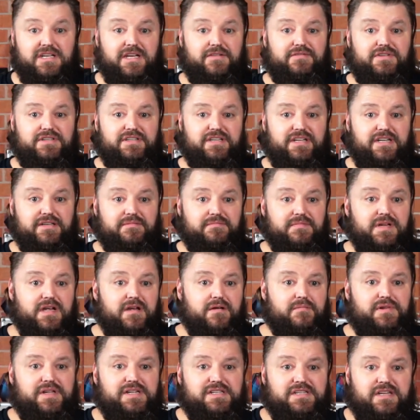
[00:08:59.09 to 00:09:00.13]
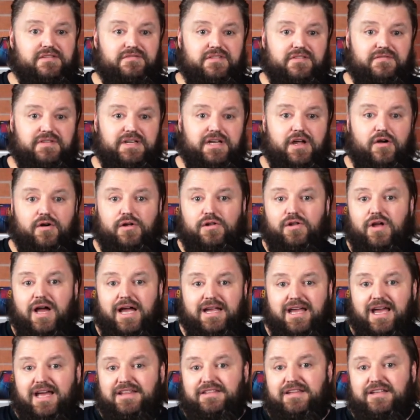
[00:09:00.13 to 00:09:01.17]
If it did, please give the video a
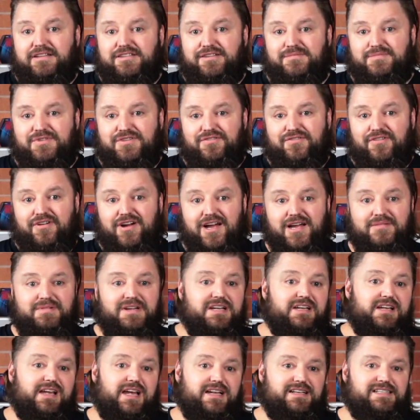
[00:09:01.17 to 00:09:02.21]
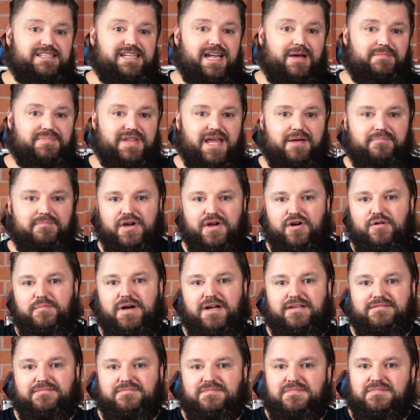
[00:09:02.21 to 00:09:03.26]
like and then subscribe and tap bell
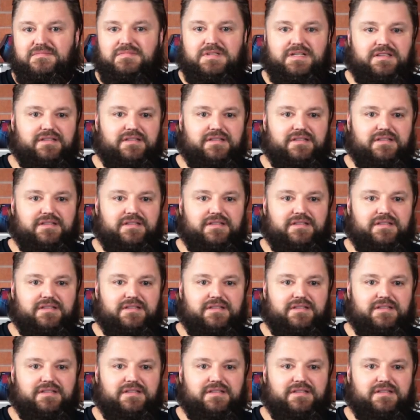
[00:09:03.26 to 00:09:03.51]
button.